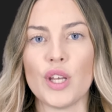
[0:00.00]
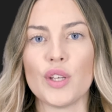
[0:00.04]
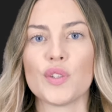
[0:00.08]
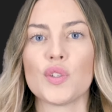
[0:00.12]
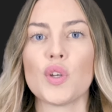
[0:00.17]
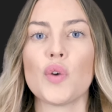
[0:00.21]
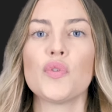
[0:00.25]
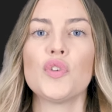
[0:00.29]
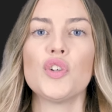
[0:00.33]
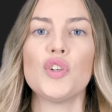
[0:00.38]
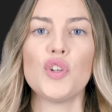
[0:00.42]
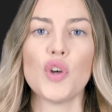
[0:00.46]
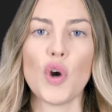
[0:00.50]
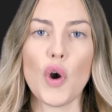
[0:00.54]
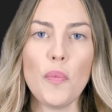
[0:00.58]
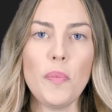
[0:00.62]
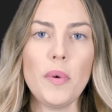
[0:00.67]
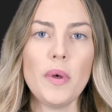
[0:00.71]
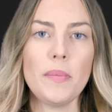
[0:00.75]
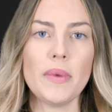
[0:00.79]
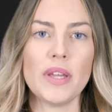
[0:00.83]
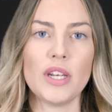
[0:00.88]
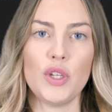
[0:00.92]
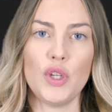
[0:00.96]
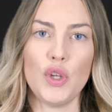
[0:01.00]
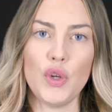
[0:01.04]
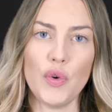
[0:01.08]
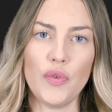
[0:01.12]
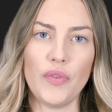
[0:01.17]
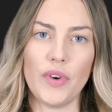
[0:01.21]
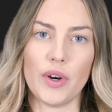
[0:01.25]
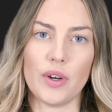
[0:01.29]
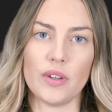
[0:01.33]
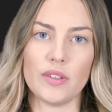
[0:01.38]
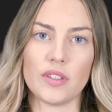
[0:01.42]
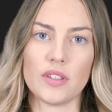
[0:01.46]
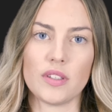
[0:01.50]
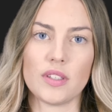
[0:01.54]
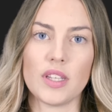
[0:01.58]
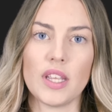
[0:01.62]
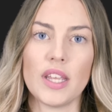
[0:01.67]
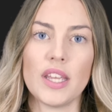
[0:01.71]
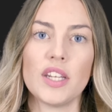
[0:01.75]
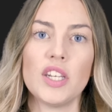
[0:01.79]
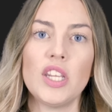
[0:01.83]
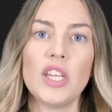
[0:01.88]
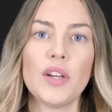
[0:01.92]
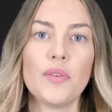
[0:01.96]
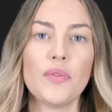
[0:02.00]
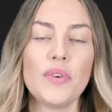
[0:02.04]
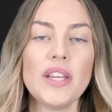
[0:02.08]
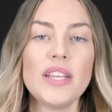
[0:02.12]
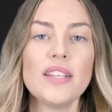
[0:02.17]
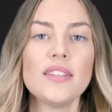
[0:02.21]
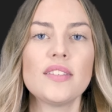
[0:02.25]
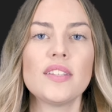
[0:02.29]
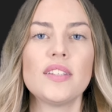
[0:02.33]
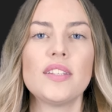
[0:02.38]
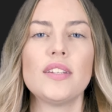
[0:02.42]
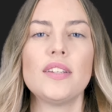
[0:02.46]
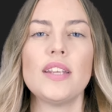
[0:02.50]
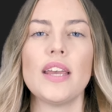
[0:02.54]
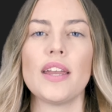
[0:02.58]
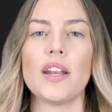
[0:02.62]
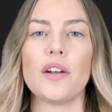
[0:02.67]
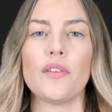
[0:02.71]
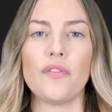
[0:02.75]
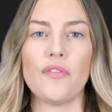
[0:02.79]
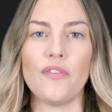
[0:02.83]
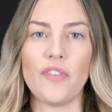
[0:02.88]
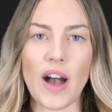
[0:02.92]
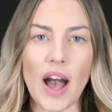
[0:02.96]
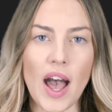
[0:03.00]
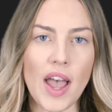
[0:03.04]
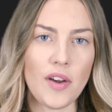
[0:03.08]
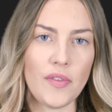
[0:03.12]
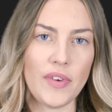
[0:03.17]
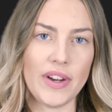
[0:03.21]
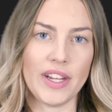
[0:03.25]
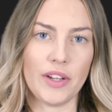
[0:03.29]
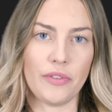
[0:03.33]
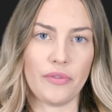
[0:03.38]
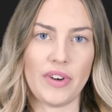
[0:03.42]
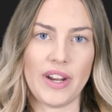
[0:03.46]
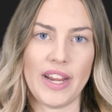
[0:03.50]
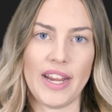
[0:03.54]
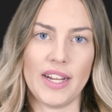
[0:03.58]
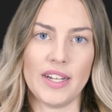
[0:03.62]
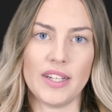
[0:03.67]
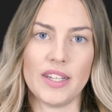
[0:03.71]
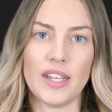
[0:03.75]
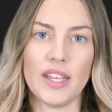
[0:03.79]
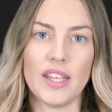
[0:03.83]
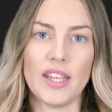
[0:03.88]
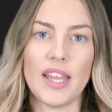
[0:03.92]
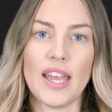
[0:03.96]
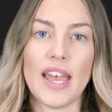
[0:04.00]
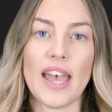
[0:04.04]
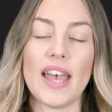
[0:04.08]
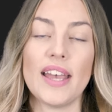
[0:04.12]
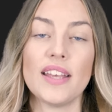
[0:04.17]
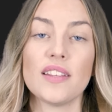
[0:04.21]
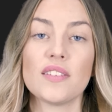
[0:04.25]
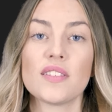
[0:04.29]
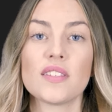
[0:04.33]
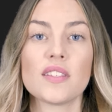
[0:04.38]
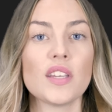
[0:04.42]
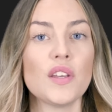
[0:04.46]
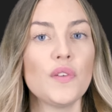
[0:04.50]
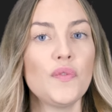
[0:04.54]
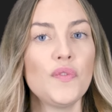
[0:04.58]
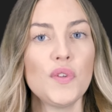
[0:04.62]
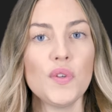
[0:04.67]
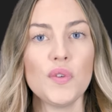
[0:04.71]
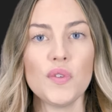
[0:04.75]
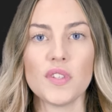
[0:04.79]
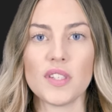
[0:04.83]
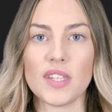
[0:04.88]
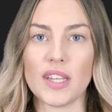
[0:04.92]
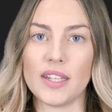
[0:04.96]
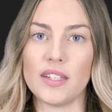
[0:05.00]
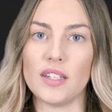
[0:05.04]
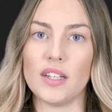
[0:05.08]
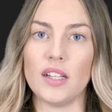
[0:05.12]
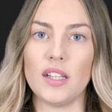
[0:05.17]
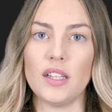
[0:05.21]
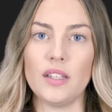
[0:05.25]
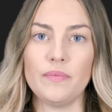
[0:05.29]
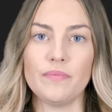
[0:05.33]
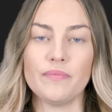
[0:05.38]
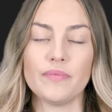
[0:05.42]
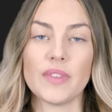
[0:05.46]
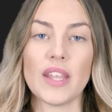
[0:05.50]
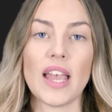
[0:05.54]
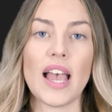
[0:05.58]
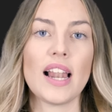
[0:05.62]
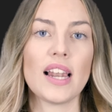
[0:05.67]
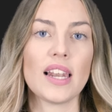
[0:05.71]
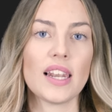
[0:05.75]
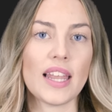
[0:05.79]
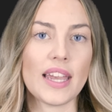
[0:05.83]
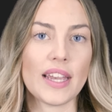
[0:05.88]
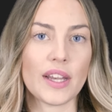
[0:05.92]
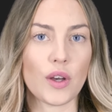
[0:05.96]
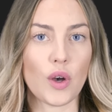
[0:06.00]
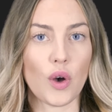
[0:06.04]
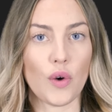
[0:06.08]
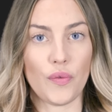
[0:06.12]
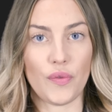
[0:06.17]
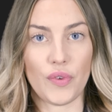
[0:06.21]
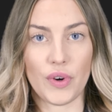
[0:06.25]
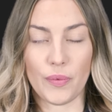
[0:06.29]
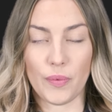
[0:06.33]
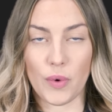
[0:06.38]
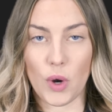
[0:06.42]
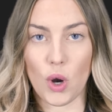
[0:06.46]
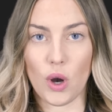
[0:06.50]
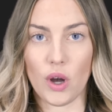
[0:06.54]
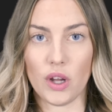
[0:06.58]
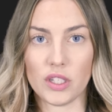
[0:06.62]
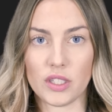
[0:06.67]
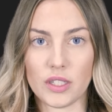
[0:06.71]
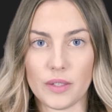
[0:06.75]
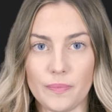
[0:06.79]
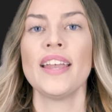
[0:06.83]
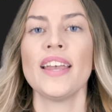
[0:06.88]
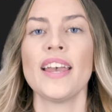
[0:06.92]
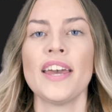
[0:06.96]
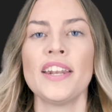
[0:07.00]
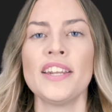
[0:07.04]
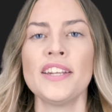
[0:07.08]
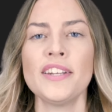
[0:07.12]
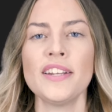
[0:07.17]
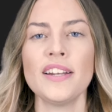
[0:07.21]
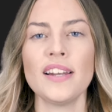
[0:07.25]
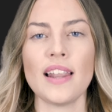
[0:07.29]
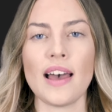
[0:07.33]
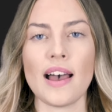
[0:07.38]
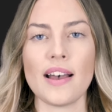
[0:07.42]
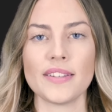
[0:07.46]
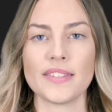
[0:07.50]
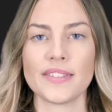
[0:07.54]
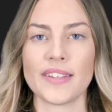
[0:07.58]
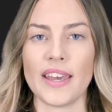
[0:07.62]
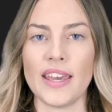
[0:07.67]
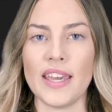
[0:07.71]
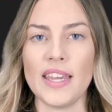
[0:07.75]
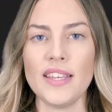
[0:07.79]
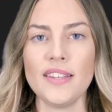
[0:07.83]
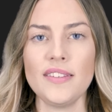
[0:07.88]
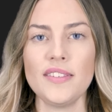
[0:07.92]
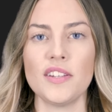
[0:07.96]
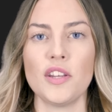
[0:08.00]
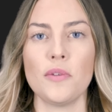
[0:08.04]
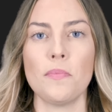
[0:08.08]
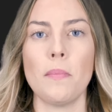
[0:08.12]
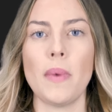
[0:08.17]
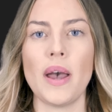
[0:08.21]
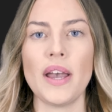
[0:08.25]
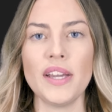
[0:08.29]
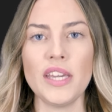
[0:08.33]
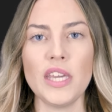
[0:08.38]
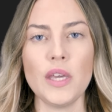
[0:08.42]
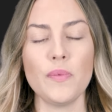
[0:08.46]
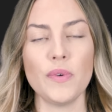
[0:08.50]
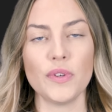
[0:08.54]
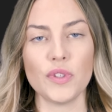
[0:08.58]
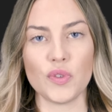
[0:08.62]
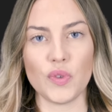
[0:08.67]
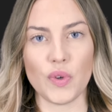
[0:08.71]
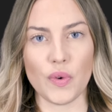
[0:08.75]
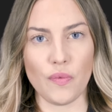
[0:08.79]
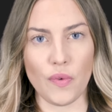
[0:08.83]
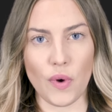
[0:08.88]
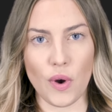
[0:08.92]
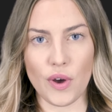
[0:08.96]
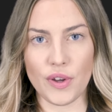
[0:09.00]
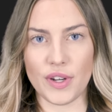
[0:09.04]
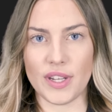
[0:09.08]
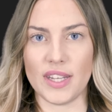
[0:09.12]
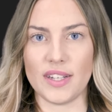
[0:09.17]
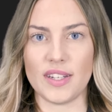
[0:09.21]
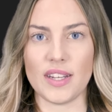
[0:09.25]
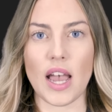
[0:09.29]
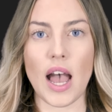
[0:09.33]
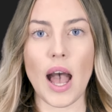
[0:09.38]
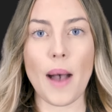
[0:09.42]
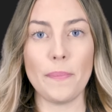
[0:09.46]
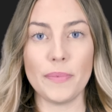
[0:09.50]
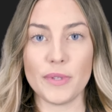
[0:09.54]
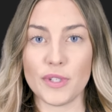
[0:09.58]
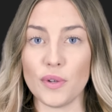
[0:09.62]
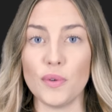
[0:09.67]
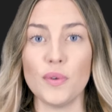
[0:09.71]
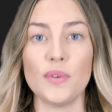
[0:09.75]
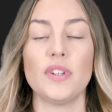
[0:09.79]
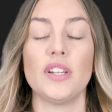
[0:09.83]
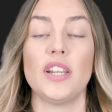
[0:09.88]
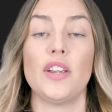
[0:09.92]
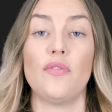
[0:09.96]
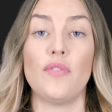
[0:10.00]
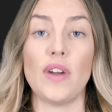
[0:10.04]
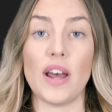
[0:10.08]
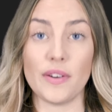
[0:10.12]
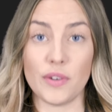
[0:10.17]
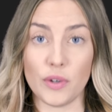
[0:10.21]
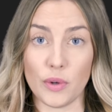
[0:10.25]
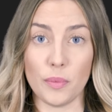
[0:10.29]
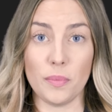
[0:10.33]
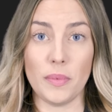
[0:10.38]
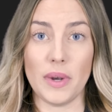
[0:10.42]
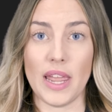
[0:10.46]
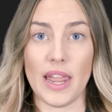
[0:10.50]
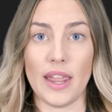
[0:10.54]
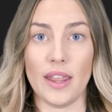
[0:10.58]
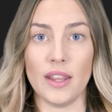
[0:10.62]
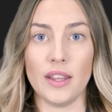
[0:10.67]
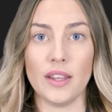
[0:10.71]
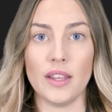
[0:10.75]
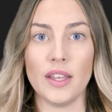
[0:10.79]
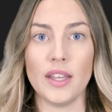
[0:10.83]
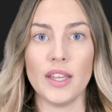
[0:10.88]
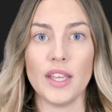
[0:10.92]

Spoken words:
So the dopamine neurons decreased their firing rate as if to signal a lack of reward. And in the last case, the monkey was rewarded absolutely randomly.